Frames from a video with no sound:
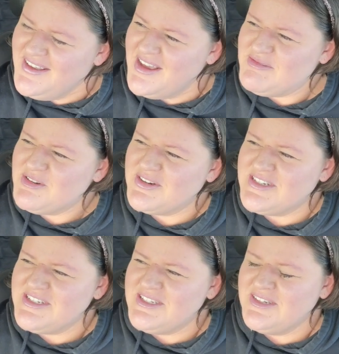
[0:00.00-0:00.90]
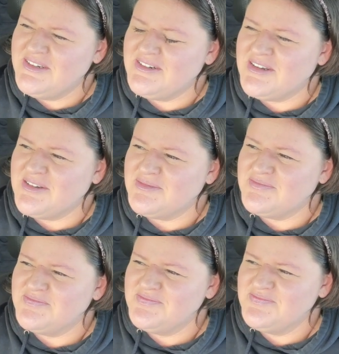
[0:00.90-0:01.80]
I'm going to
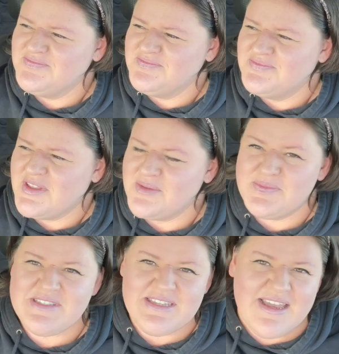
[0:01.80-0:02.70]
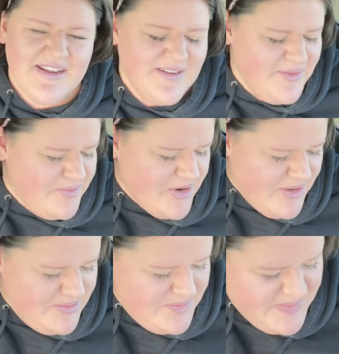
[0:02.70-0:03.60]
um, upset
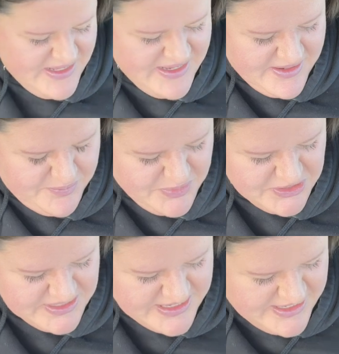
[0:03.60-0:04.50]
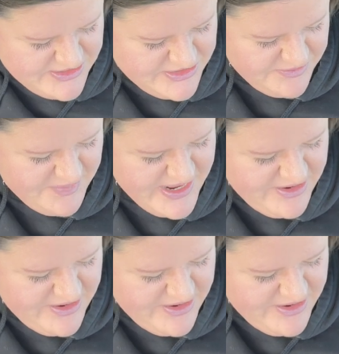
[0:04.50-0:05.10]
probably a percentage of my